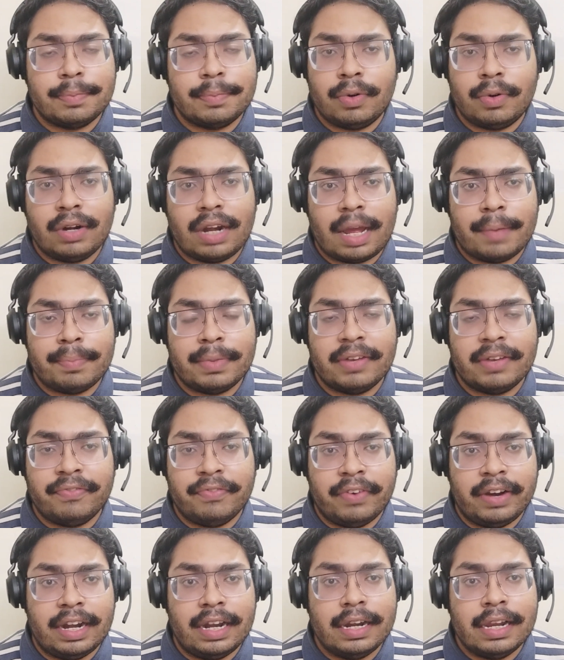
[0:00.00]
programming
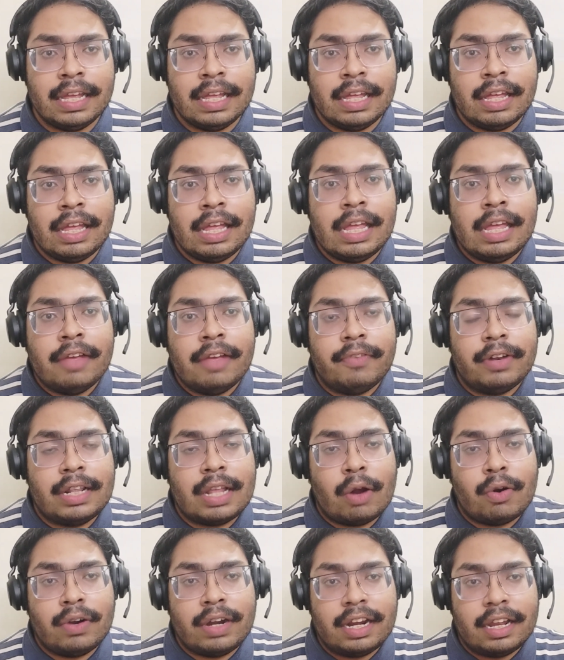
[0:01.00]
field
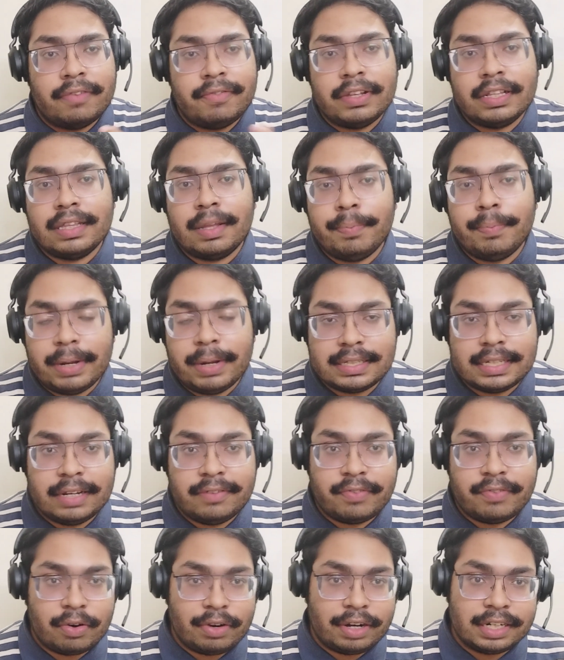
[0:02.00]
without having the basic
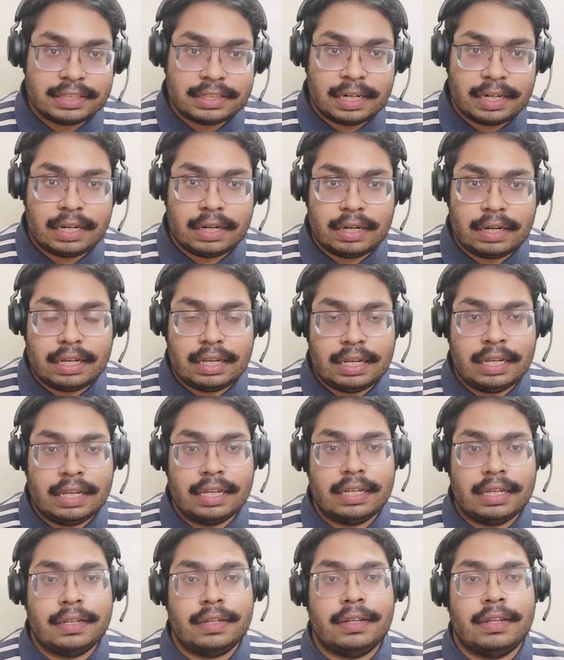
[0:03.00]
foundation
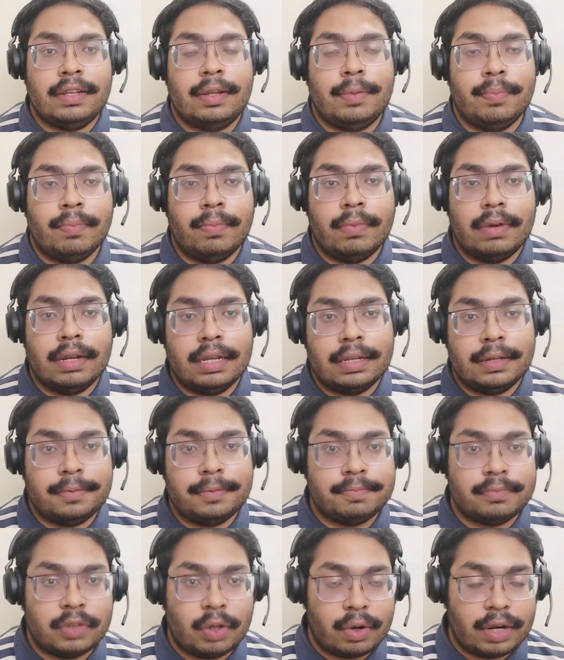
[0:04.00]

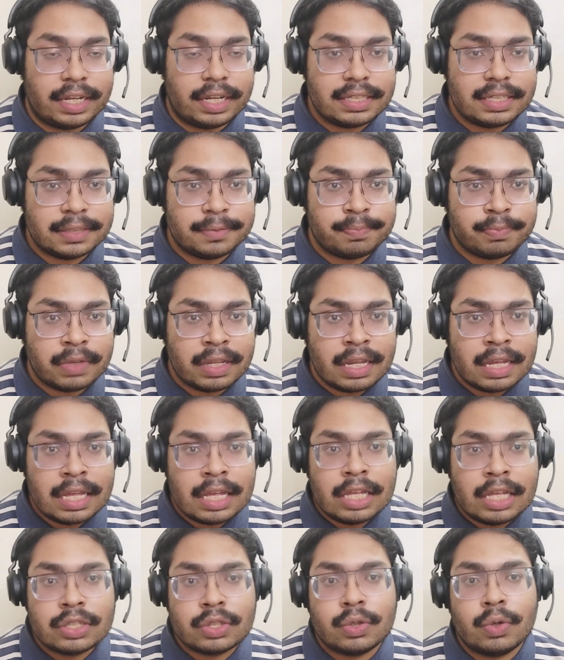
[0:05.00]
knowledge.
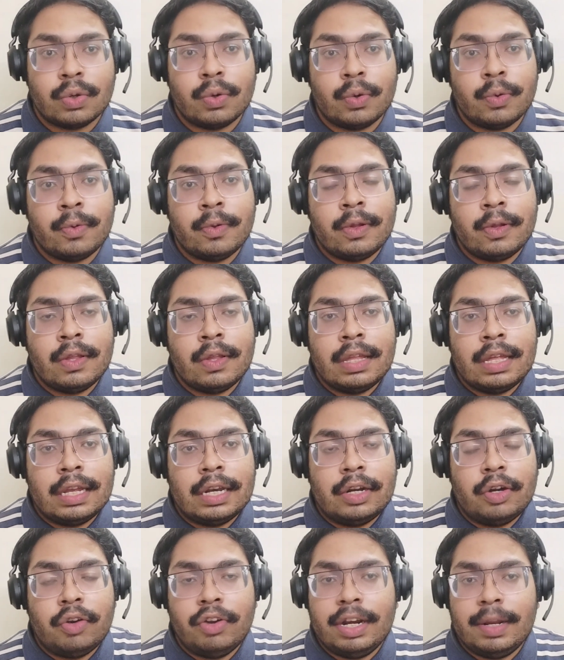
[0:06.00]
So
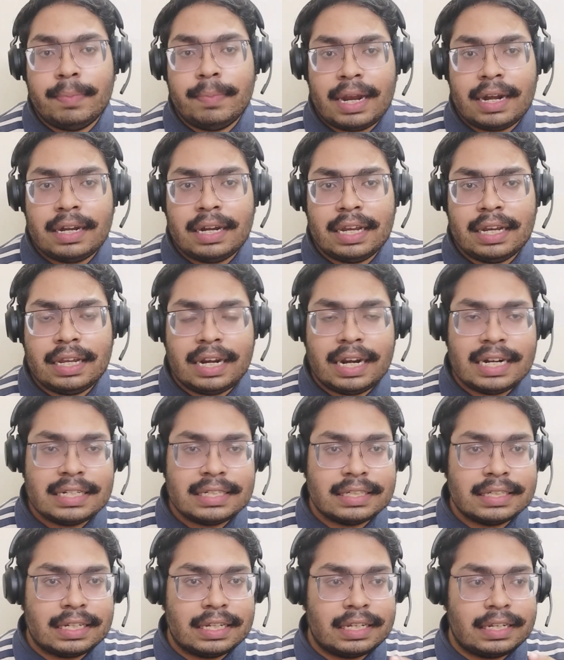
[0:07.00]
during my
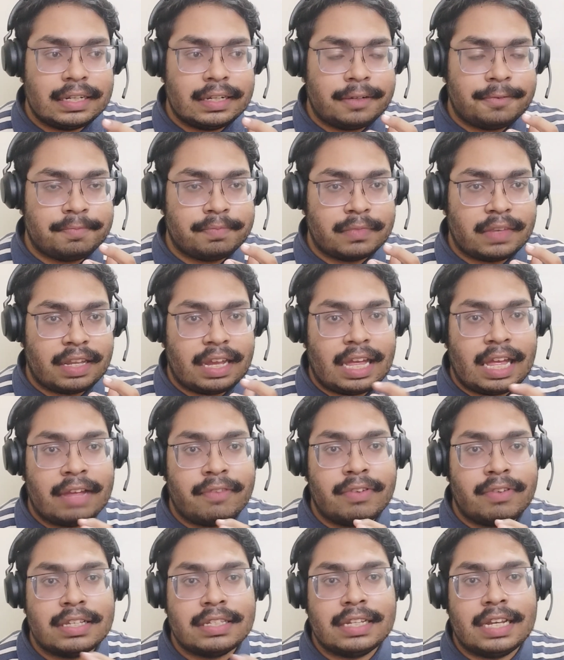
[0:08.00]
undergrads, I
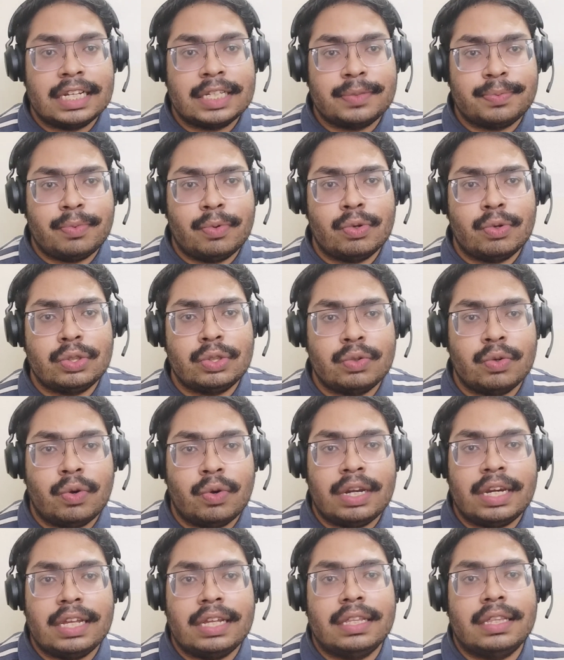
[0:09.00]
was exposed to
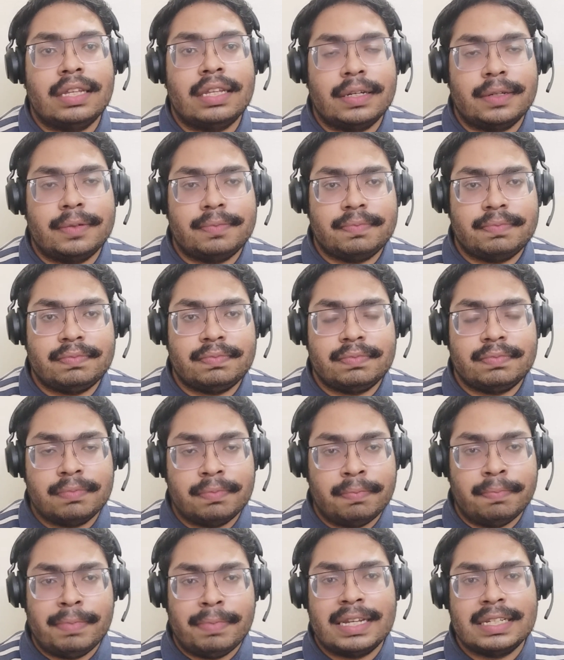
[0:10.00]
only the
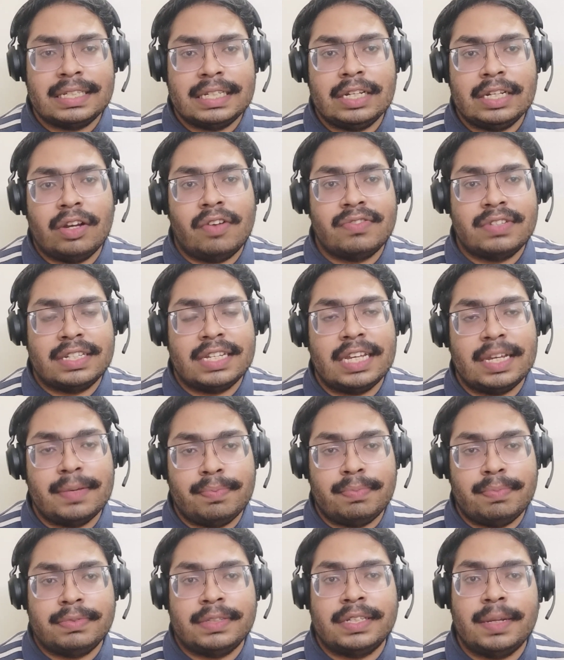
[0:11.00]
basic of
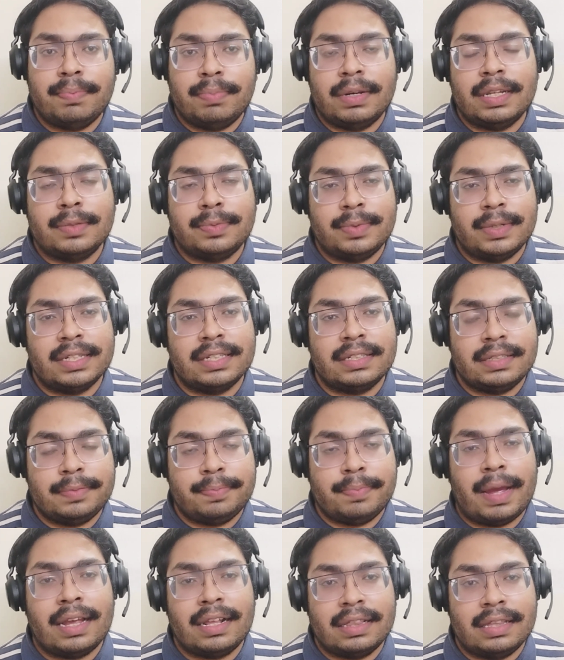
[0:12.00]
C, C++,
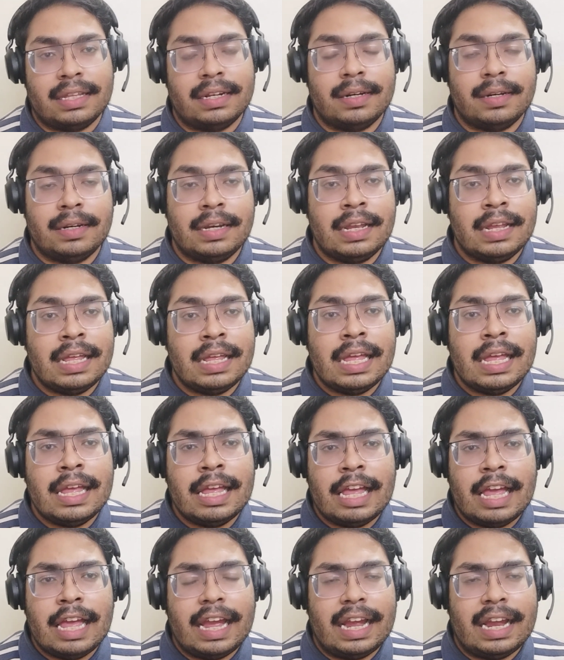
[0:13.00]
Python,
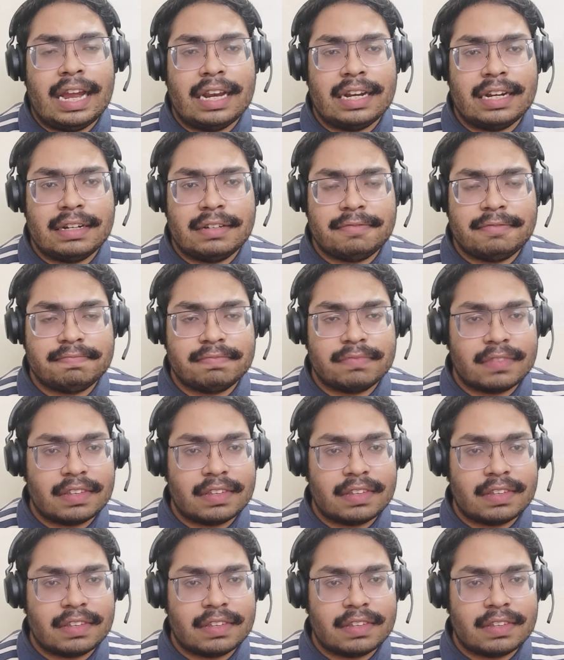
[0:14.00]
and